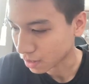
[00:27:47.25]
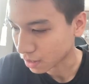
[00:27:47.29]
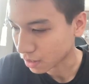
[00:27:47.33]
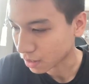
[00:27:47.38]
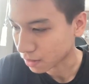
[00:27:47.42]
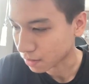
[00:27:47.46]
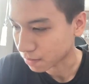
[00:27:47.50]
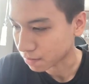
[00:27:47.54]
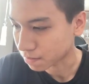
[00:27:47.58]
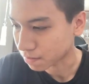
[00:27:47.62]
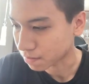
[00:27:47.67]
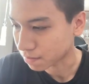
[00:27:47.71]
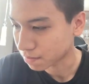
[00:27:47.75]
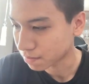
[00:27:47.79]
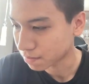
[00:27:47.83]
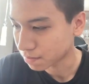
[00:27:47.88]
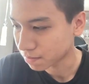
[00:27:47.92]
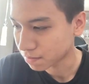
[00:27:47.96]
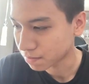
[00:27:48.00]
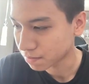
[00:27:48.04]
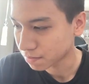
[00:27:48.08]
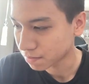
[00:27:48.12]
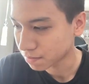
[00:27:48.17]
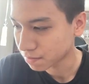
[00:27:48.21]
um,
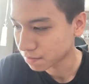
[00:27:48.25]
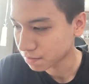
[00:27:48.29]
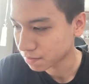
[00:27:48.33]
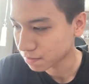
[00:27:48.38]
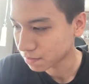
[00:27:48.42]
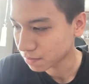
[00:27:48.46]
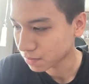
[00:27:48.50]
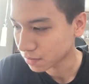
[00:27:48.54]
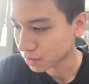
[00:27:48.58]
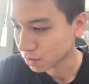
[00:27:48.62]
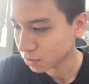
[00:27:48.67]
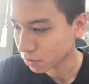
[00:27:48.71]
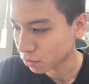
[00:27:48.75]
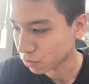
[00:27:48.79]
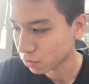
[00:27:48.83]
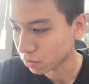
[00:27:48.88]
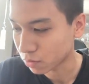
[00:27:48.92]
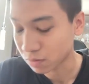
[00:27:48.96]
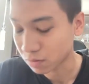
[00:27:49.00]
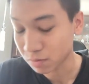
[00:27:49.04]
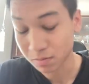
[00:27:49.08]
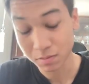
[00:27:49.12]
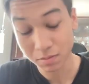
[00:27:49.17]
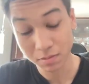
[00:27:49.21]
w-